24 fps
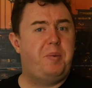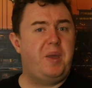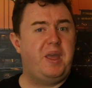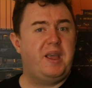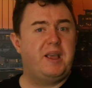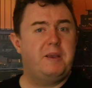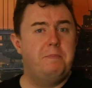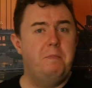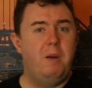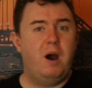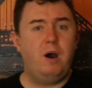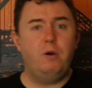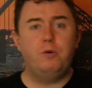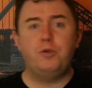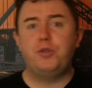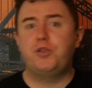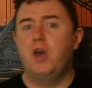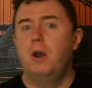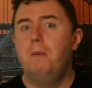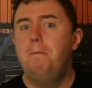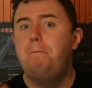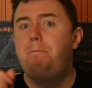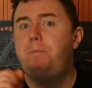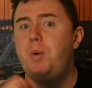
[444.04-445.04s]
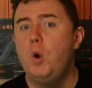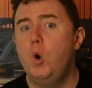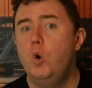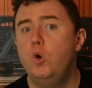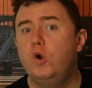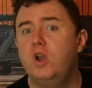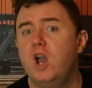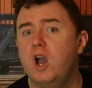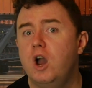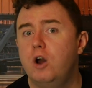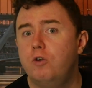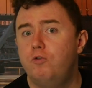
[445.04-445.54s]
Big Mouth,
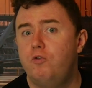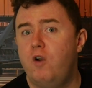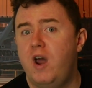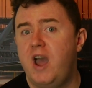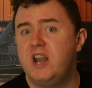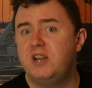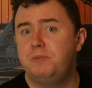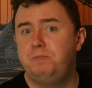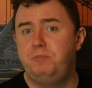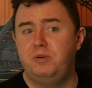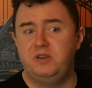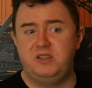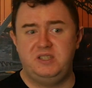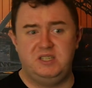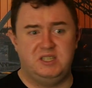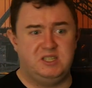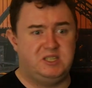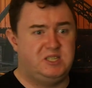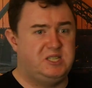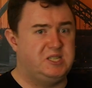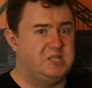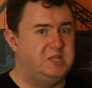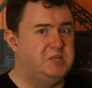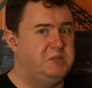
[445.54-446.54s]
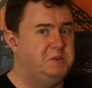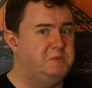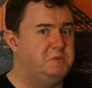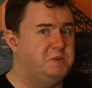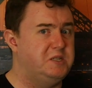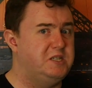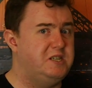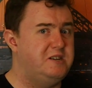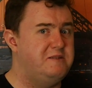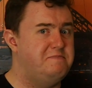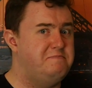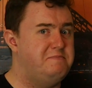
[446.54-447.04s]
Booger Red, but you don't
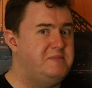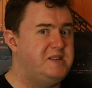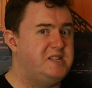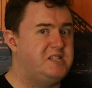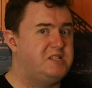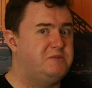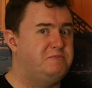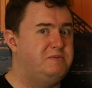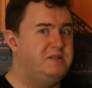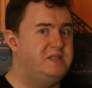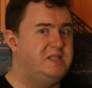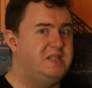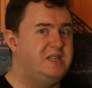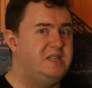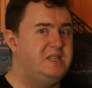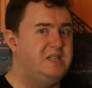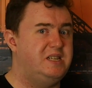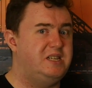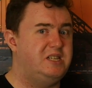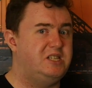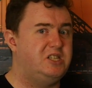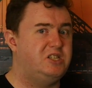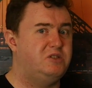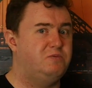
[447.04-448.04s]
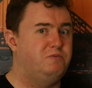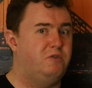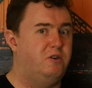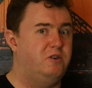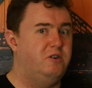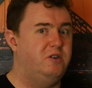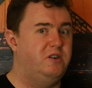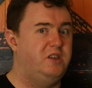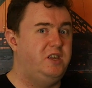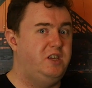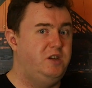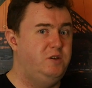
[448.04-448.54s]
want to mess with that last one
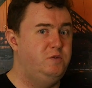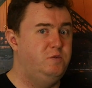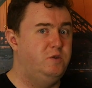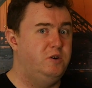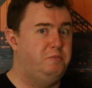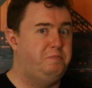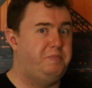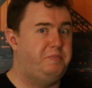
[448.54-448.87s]
or you will